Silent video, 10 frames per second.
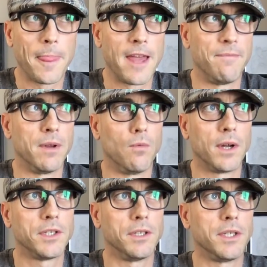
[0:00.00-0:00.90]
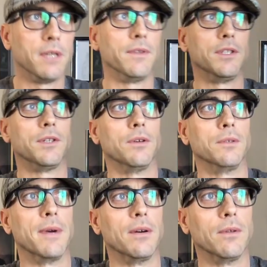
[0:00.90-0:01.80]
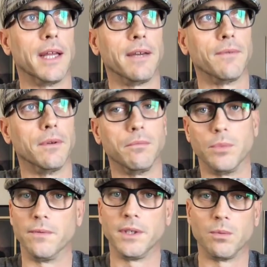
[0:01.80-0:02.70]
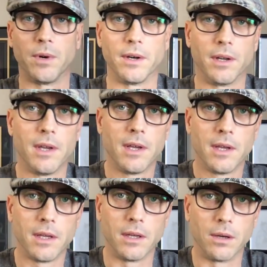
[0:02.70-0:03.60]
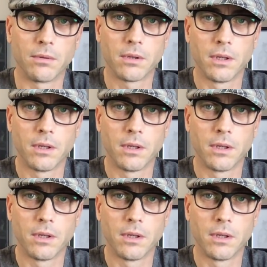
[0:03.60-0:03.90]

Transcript: have been watching TV shows my whole life and movies where, you know,